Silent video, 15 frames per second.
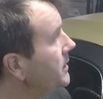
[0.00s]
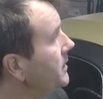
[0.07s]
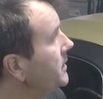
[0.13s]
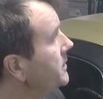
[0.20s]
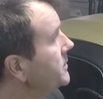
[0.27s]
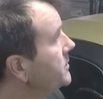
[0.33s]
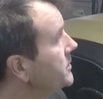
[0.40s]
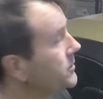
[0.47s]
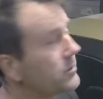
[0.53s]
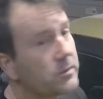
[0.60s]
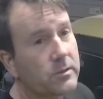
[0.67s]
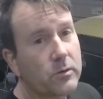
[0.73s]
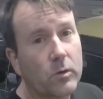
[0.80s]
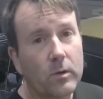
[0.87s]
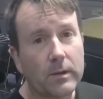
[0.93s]
And
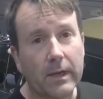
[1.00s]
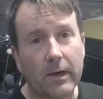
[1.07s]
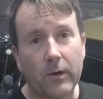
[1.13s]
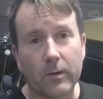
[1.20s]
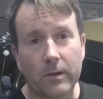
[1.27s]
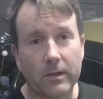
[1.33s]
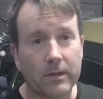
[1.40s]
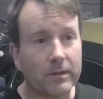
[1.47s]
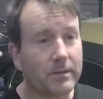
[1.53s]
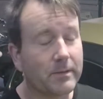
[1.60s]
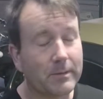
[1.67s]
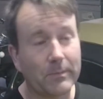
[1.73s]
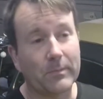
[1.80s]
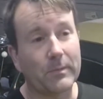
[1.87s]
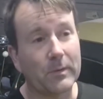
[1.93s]
since it's cold out,
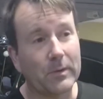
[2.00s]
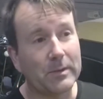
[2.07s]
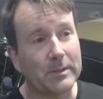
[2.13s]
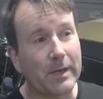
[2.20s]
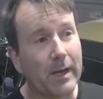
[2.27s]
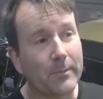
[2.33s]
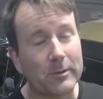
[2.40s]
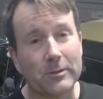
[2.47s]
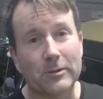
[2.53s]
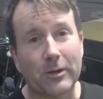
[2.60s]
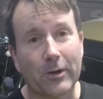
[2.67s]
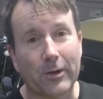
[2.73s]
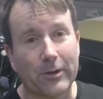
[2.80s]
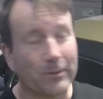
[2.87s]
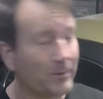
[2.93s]
good time to
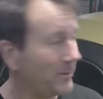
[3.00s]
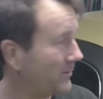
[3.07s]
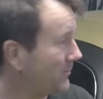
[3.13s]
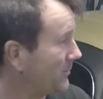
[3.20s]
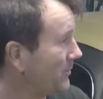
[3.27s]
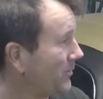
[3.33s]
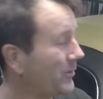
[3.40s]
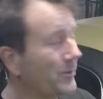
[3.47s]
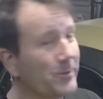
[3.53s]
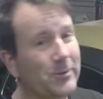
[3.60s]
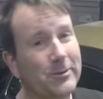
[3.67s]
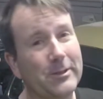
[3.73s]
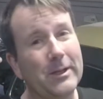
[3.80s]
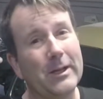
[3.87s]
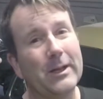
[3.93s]
start it.
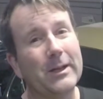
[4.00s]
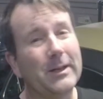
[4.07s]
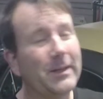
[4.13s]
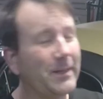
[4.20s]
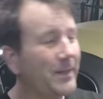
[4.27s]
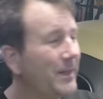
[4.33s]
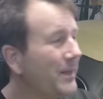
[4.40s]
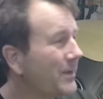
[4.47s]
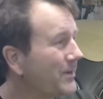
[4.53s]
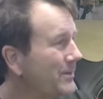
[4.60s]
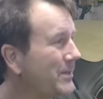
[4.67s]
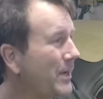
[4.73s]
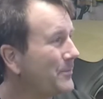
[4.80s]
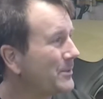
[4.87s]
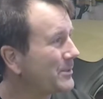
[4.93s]
Or
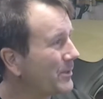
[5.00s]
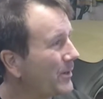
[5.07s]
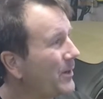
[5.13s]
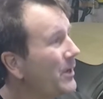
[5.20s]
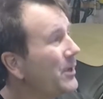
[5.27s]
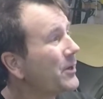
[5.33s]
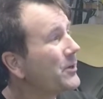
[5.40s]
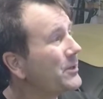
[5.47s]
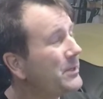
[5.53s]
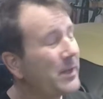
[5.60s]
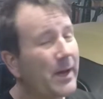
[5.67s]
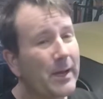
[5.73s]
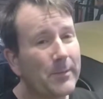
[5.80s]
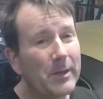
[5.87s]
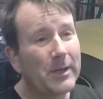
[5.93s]
good time to start.
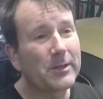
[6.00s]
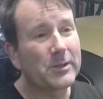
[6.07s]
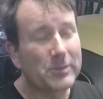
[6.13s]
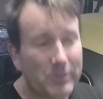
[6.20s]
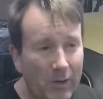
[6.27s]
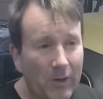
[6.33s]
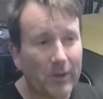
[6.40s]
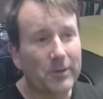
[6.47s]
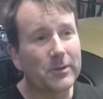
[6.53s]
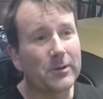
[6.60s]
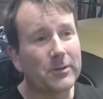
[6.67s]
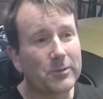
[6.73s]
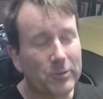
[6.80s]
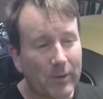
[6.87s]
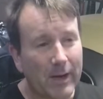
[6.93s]
Good time to
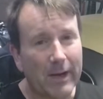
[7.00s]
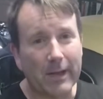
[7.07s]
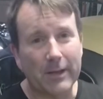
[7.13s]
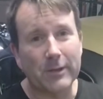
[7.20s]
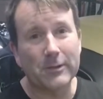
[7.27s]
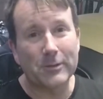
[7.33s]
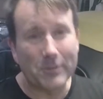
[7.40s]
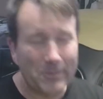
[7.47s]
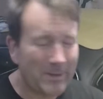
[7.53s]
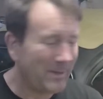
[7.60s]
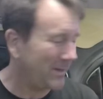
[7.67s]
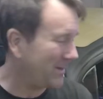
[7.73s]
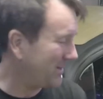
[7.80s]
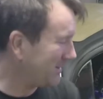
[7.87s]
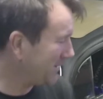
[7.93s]
start. Try
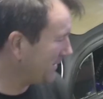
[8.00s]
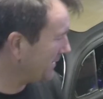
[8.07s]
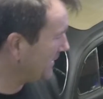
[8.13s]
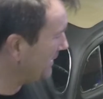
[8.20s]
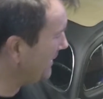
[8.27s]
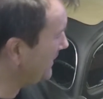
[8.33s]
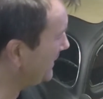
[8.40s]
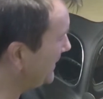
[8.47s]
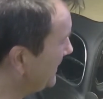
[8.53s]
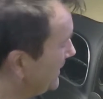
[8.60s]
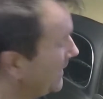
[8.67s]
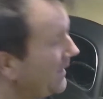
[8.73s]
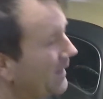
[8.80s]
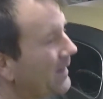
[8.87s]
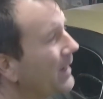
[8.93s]
tuning it.
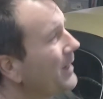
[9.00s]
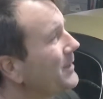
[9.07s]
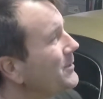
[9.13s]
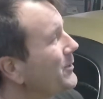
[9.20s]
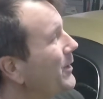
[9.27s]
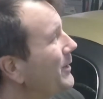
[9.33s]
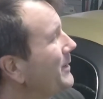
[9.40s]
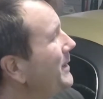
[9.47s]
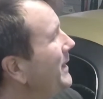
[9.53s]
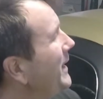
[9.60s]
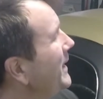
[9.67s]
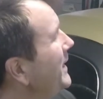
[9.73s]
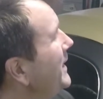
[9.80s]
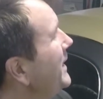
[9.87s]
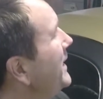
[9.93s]
I can talk
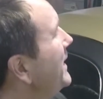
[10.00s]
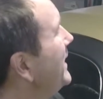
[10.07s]
today,